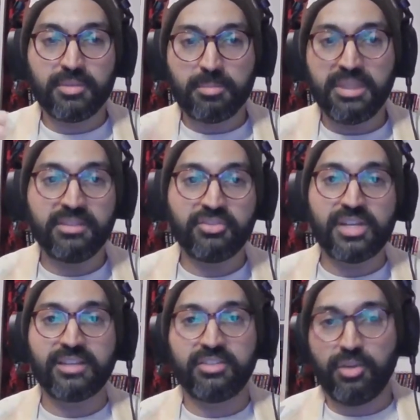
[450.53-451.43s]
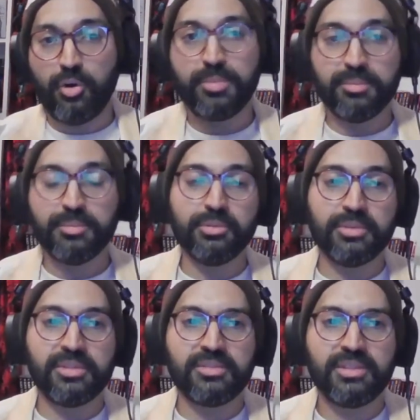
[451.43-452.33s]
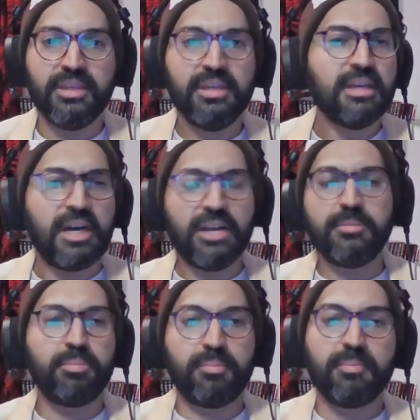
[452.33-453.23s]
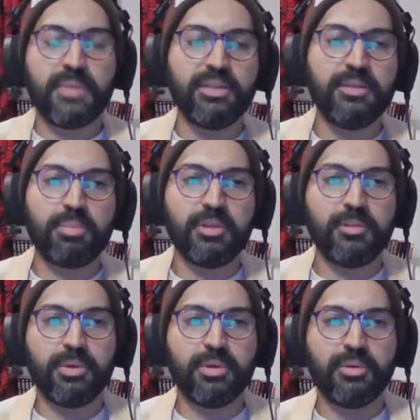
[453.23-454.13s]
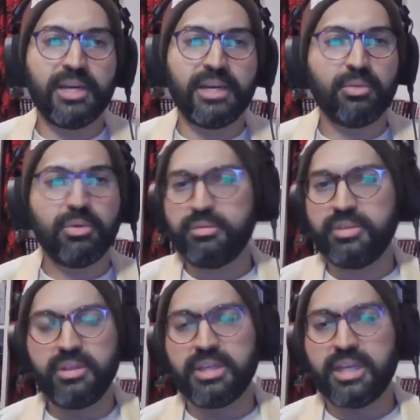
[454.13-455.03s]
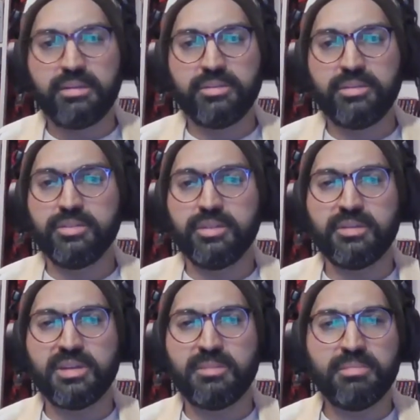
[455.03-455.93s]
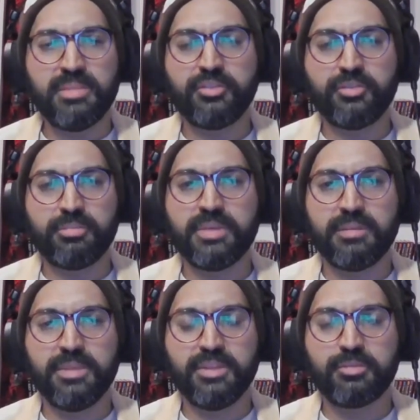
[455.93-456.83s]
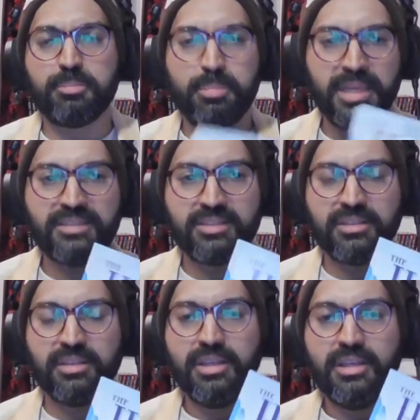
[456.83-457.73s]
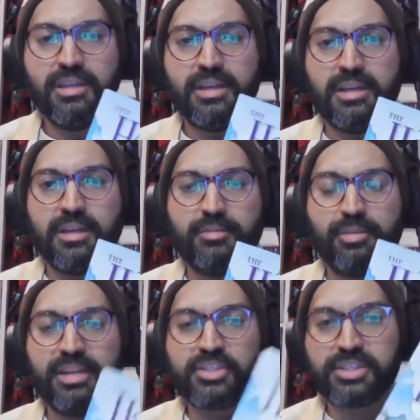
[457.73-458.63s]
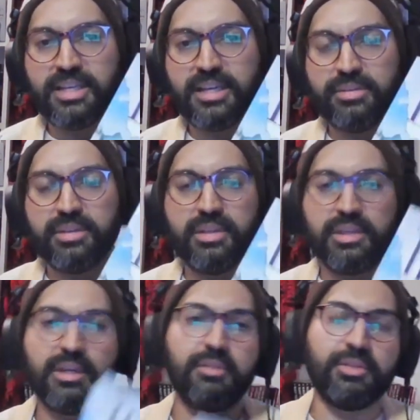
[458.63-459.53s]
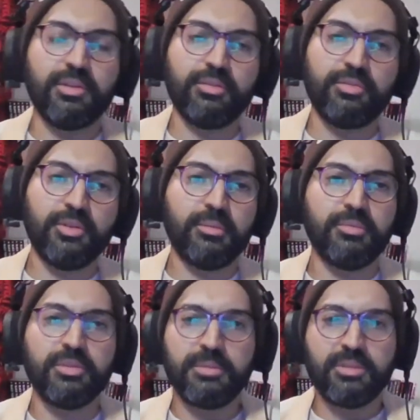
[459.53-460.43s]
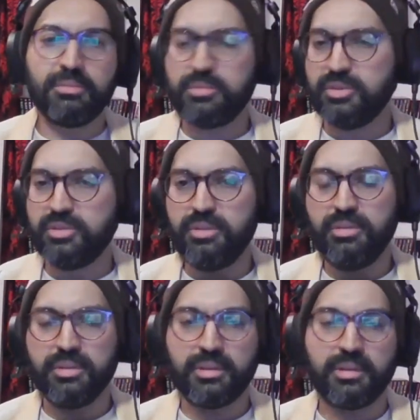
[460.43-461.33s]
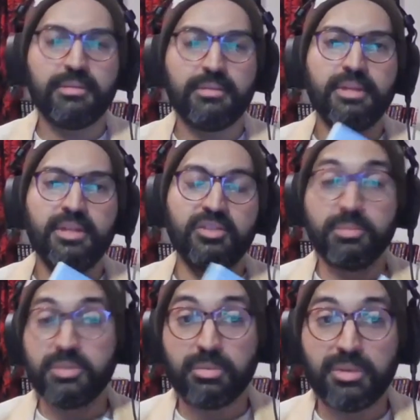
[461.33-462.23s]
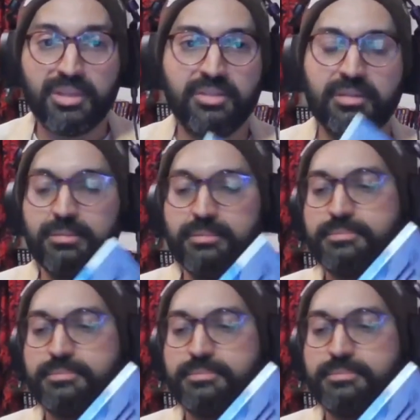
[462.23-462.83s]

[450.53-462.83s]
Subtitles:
Peter Jackson Hobbit movies, I think I think Bilbo and all of the other characters are much better fleshed out than they are in those films. I mean, what do you think in terms of the writing?